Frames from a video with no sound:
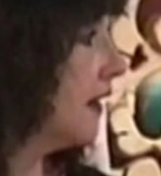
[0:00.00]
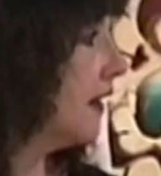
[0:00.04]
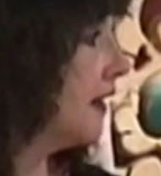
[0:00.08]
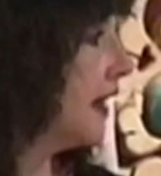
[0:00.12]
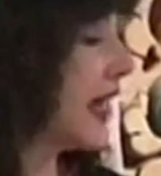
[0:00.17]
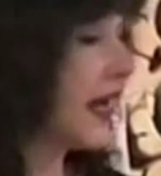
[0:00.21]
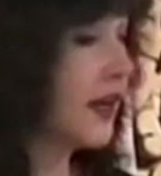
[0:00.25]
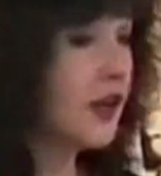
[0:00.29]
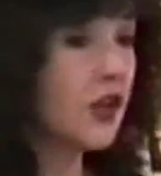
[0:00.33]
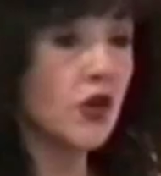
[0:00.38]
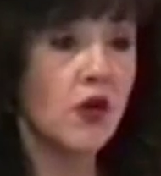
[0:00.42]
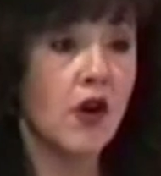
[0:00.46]

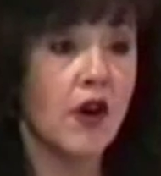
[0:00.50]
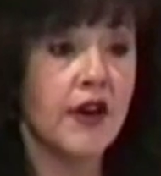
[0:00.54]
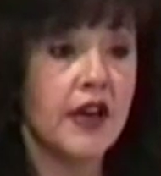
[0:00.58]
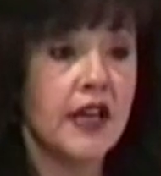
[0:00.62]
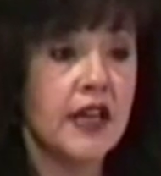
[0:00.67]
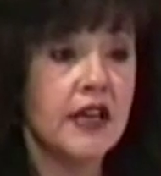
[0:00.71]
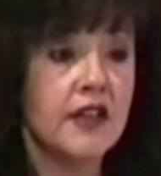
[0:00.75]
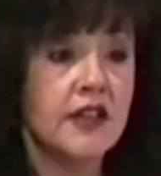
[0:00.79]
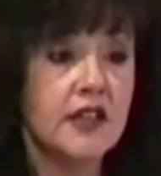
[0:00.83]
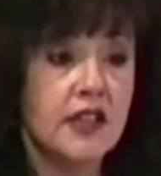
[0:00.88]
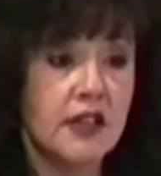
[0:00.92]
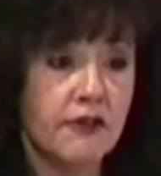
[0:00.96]
then you are
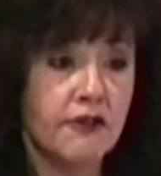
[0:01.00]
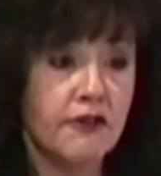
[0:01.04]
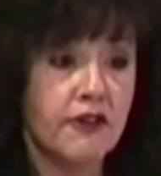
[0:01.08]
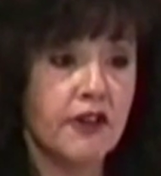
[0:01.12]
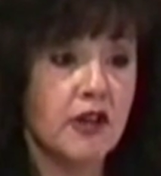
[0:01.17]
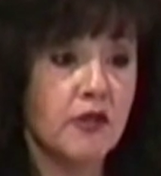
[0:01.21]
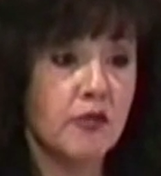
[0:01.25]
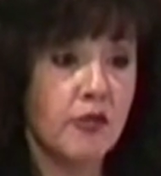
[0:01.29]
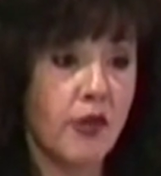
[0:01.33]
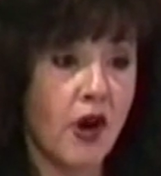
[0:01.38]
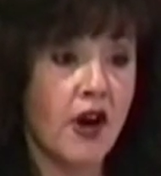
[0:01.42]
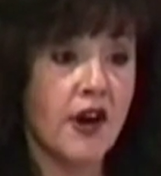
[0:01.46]
in a
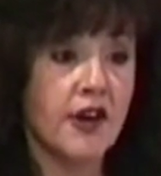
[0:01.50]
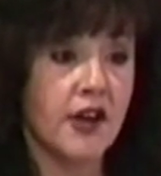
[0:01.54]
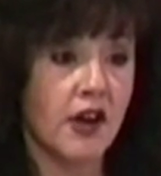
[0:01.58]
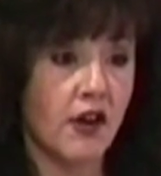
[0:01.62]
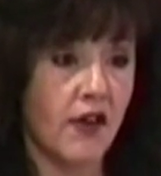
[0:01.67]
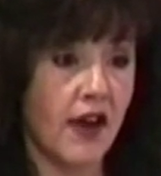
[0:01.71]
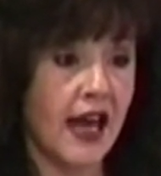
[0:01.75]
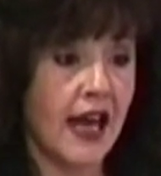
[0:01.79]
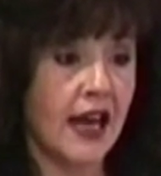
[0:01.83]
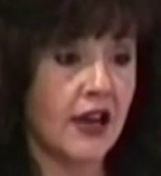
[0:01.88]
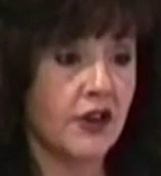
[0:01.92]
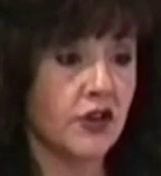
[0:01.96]
different
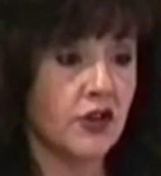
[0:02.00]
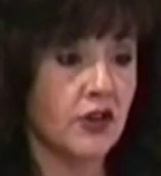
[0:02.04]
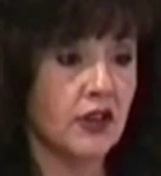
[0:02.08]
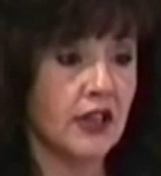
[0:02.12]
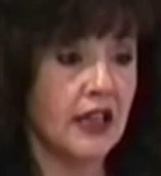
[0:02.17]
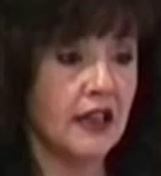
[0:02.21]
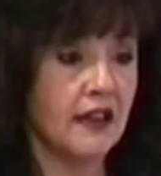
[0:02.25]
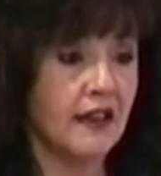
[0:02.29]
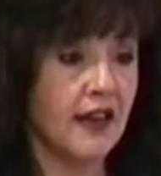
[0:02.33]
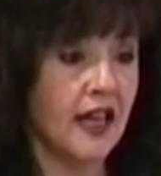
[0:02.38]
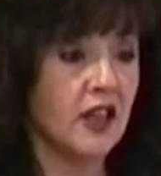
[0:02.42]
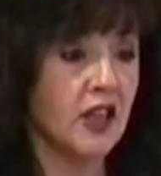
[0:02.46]
Bardo,
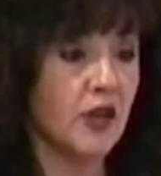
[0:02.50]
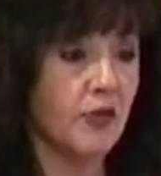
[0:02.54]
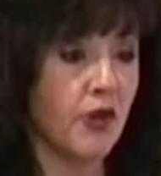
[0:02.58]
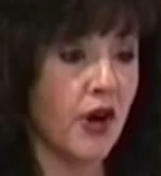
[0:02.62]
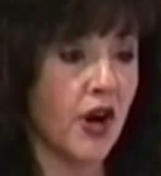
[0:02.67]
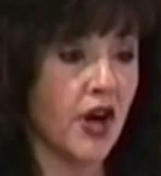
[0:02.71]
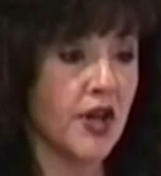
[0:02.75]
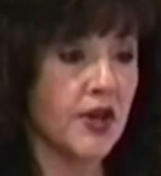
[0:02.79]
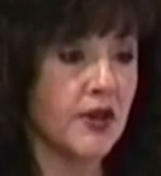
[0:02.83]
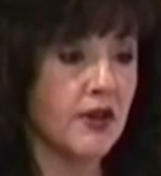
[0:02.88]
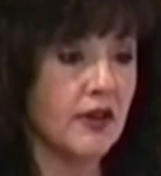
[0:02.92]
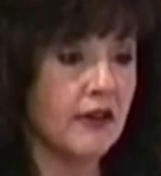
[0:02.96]
actually, than the
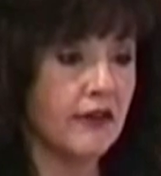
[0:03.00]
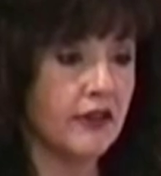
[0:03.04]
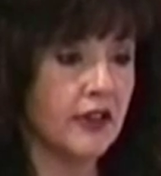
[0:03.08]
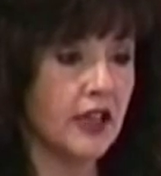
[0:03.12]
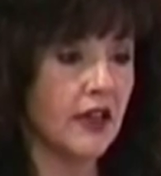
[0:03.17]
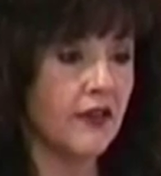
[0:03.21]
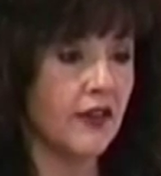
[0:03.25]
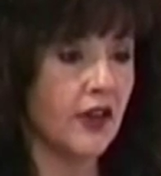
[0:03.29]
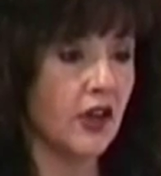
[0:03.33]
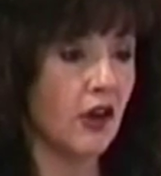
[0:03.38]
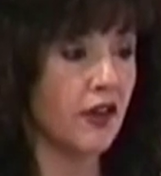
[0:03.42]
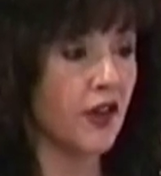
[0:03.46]
Bardo of
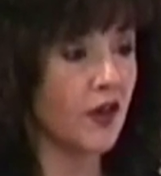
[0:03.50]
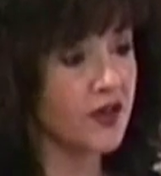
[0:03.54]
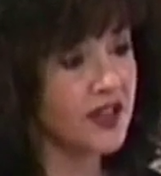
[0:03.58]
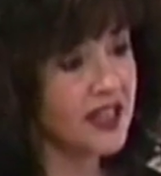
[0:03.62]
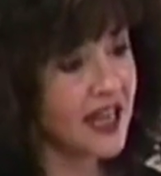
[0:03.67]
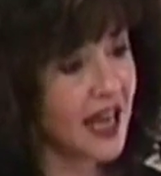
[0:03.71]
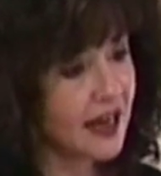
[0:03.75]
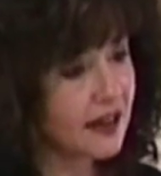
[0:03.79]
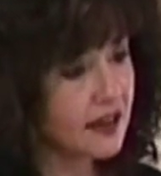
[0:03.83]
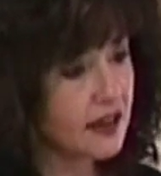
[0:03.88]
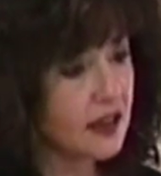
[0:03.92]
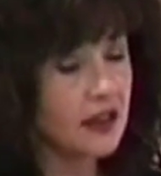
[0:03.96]
Living, although
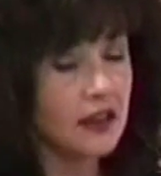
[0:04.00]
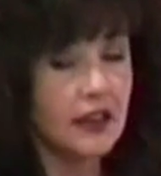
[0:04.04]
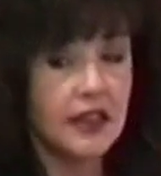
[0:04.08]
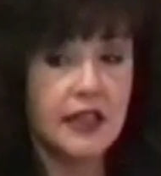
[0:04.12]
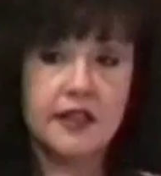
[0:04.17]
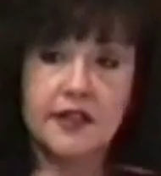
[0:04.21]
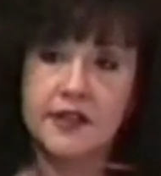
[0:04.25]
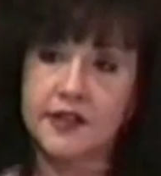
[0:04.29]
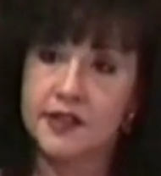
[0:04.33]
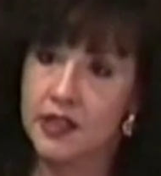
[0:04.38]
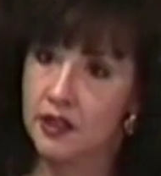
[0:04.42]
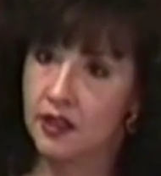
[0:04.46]

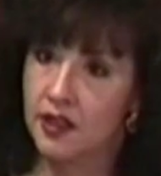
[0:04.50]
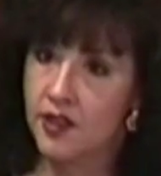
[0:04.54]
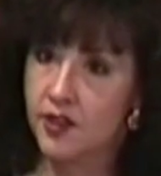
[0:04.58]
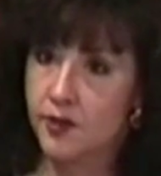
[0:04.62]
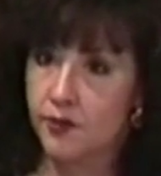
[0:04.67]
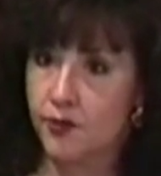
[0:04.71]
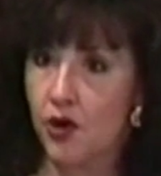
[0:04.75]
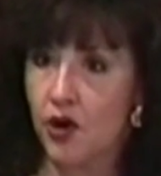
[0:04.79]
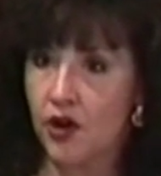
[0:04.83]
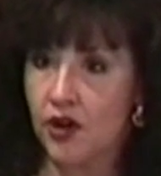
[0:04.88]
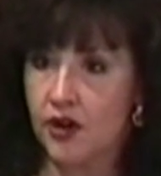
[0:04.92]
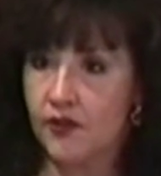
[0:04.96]
technically it still
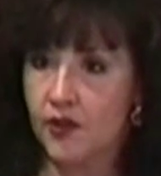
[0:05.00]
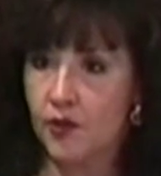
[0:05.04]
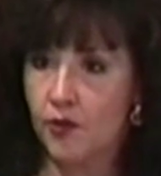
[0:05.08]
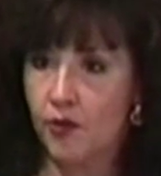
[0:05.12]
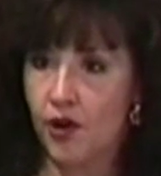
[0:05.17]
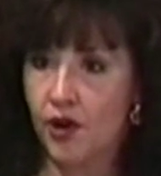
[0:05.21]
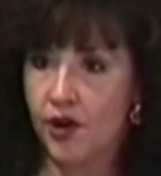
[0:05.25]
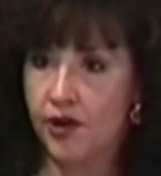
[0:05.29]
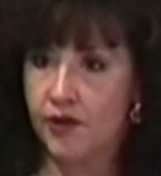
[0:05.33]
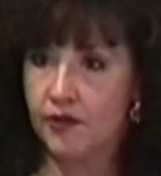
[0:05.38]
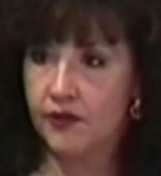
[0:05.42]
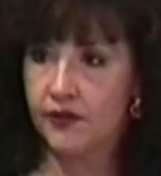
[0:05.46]
is part of the
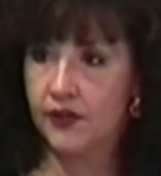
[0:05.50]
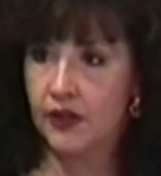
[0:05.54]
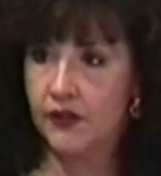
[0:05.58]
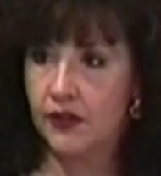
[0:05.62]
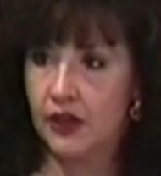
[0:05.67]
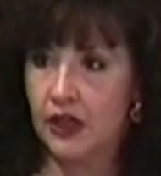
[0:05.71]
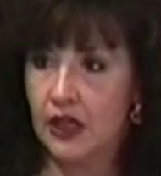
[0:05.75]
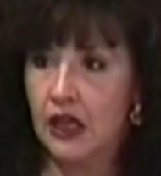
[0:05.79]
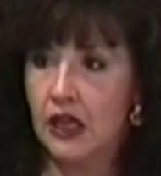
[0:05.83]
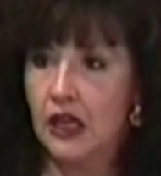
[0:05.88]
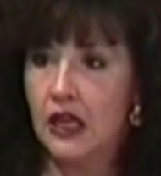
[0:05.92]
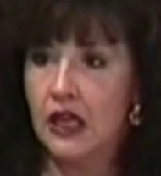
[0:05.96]
Bardo of
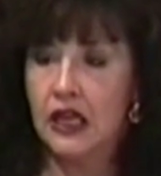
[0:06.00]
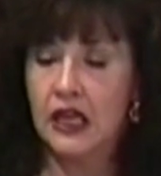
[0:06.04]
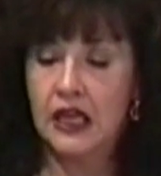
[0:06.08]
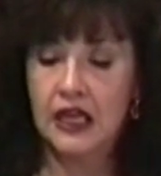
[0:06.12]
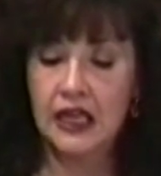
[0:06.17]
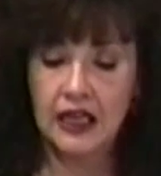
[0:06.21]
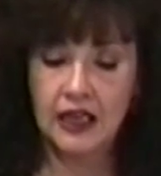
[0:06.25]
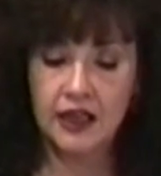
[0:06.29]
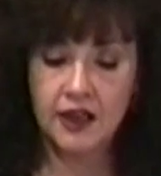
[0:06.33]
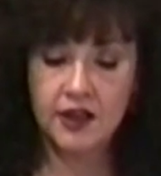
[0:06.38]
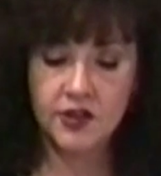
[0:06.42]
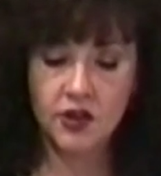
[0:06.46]
Living.
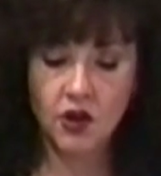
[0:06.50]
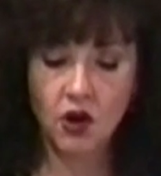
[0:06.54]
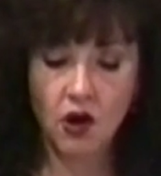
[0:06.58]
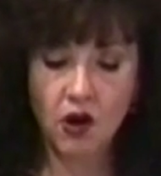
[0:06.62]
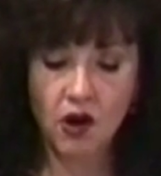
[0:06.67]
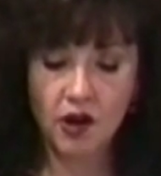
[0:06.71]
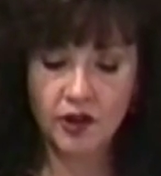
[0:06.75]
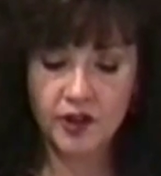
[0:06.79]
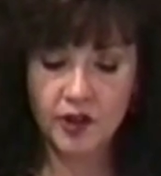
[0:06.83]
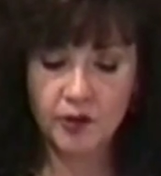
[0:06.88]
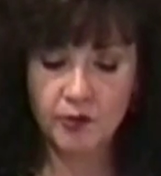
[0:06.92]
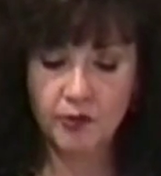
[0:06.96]
It is
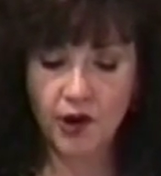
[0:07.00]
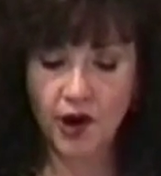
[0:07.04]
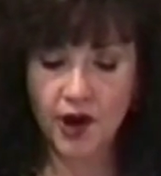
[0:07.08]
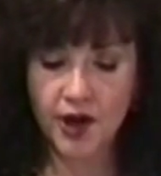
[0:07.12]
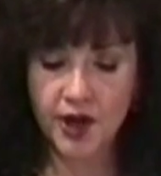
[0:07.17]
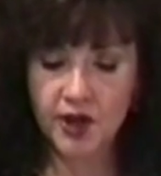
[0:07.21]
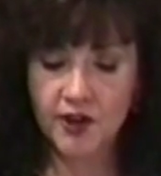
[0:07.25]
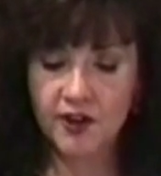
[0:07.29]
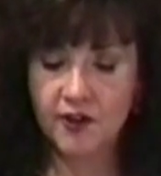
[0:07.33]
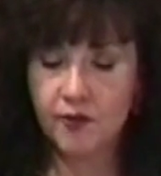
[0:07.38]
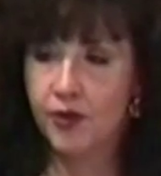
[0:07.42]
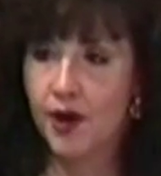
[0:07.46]
called the
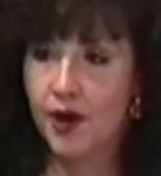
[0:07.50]
Bardo